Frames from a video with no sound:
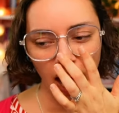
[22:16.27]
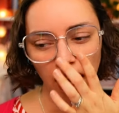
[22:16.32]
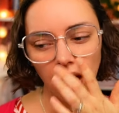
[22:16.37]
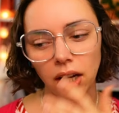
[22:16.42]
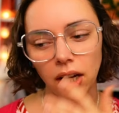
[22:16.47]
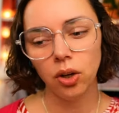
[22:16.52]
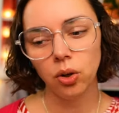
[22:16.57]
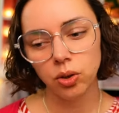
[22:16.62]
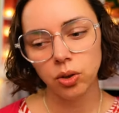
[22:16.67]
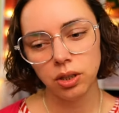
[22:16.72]

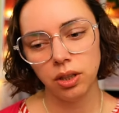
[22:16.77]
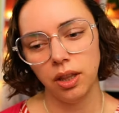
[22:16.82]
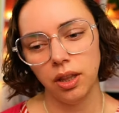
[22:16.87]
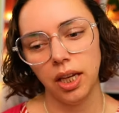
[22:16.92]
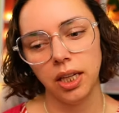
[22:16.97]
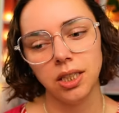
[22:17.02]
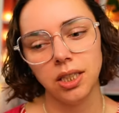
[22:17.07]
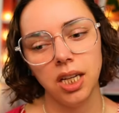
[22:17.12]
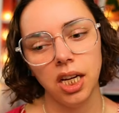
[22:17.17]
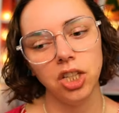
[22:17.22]
And I also
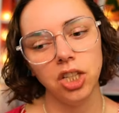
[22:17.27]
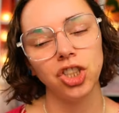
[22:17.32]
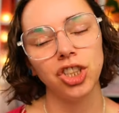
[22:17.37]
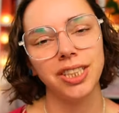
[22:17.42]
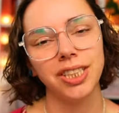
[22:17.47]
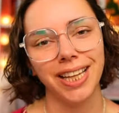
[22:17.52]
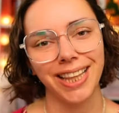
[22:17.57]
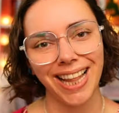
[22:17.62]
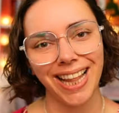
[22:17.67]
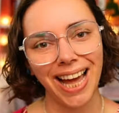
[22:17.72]
think
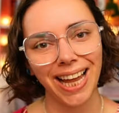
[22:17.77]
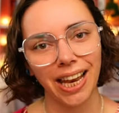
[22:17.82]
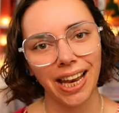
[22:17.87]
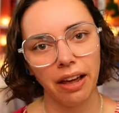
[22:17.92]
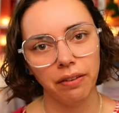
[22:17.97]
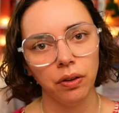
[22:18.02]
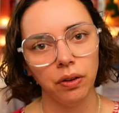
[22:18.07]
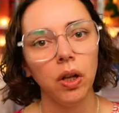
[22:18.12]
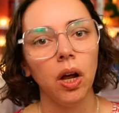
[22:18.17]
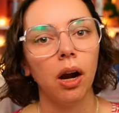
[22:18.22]
teachers at that
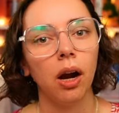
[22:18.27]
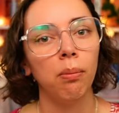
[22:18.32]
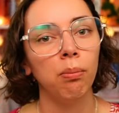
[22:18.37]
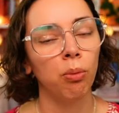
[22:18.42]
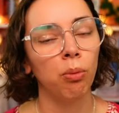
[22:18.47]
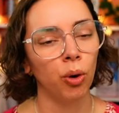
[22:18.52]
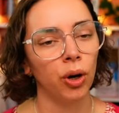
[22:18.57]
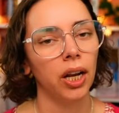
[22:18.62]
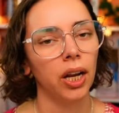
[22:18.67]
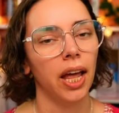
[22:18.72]
level are
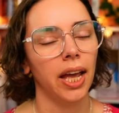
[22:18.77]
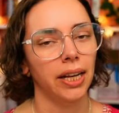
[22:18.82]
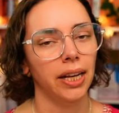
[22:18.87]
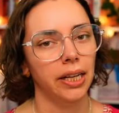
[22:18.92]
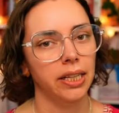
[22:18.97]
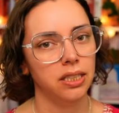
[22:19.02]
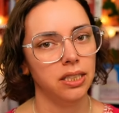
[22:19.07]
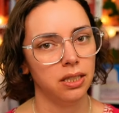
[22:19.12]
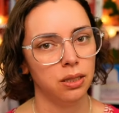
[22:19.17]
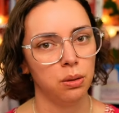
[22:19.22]
more
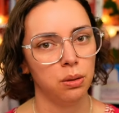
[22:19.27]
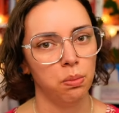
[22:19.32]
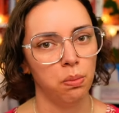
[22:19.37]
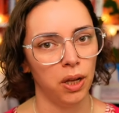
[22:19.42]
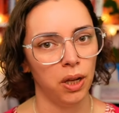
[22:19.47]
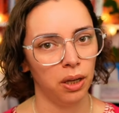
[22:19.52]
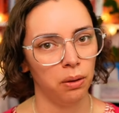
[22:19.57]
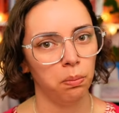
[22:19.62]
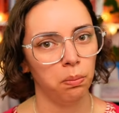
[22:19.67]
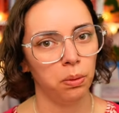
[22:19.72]
likely to
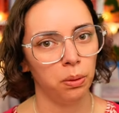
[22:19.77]
submit